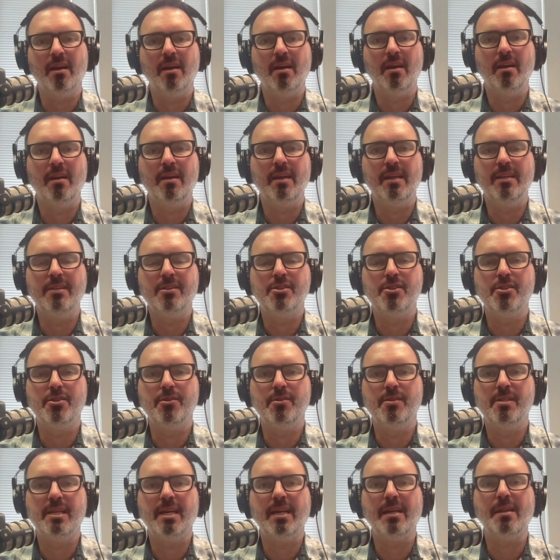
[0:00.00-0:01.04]
into
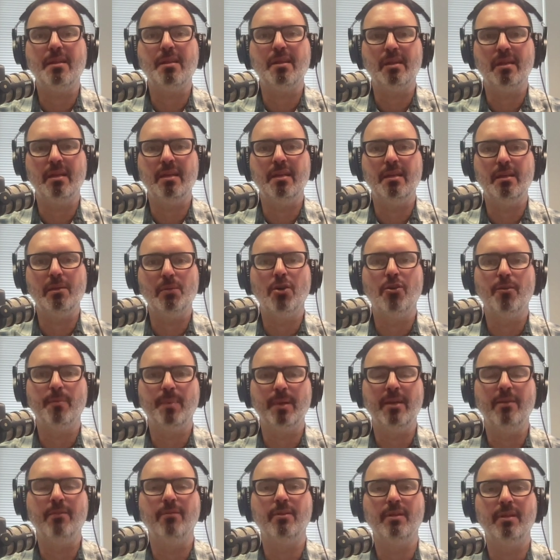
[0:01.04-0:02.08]
Tennessee as well, or
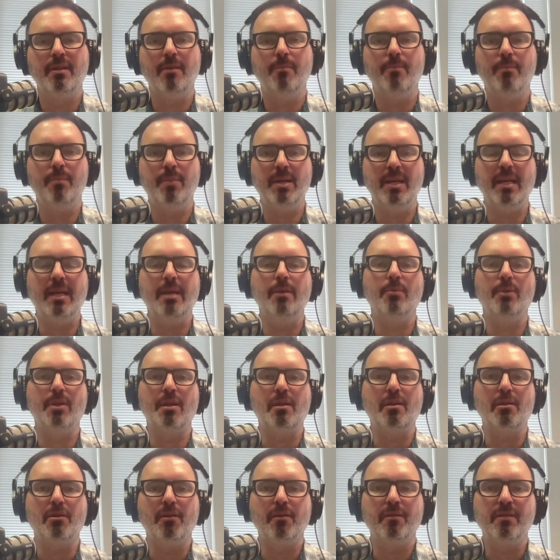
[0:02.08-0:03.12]
being able to
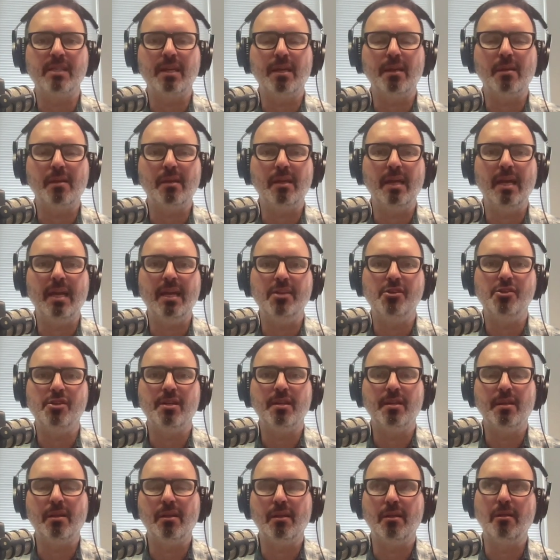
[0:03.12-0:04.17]
serve Tennessee
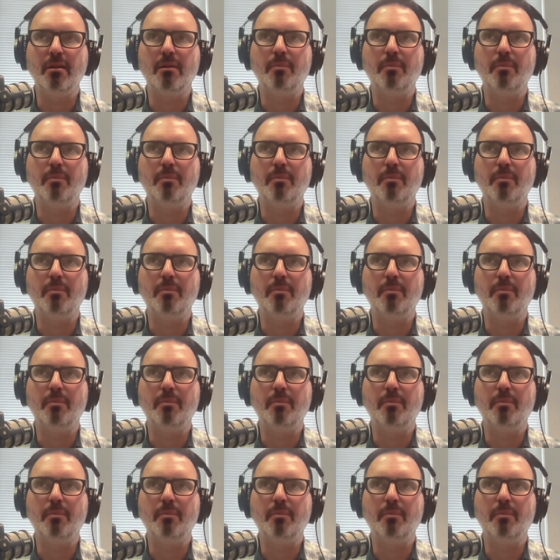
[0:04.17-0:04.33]
agents. This is